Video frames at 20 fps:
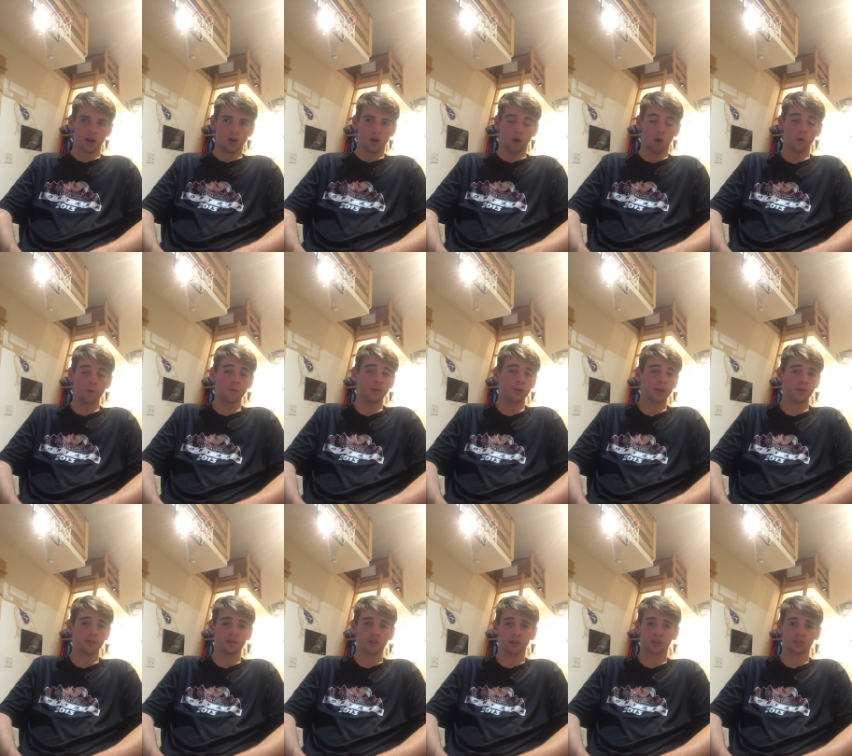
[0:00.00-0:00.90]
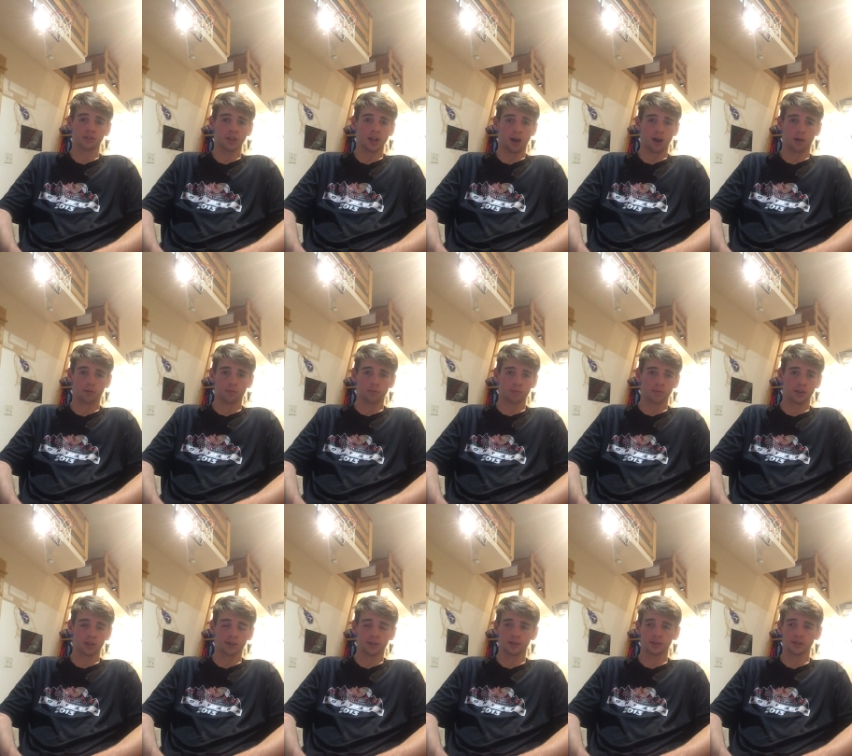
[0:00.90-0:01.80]
Hopefully he figures it out.
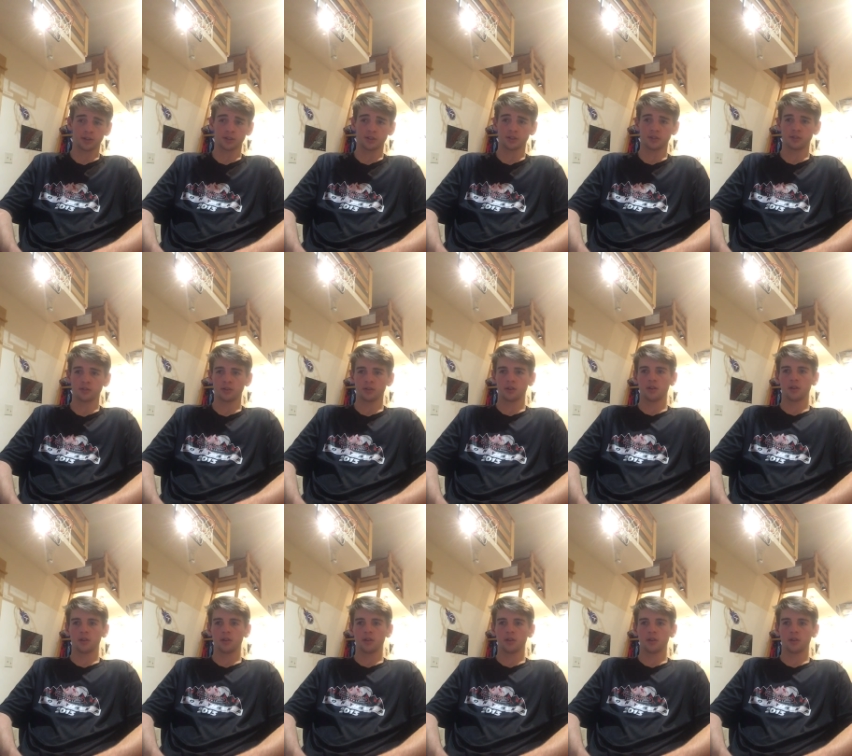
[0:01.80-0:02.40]
Because